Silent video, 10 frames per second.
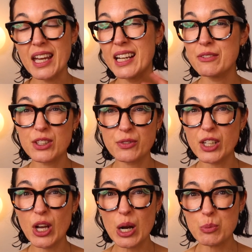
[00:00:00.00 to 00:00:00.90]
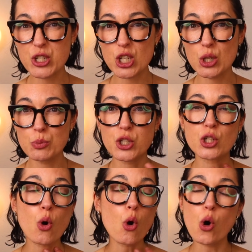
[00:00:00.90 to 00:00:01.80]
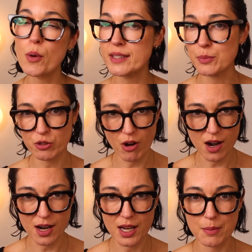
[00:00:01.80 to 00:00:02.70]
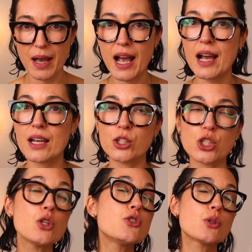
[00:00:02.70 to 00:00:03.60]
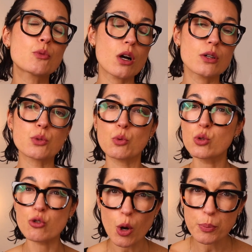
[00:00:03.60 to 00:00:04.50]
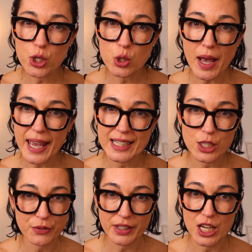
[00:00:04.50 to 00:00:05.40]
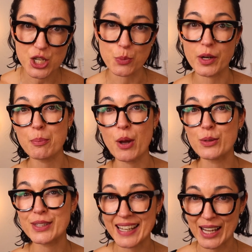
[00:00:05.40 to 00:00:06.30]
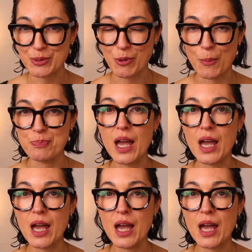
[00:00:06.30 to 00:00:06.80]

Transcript: And if this video helped you, you can always subscribe and the YouTube gods will drop you a notification when I post the next one.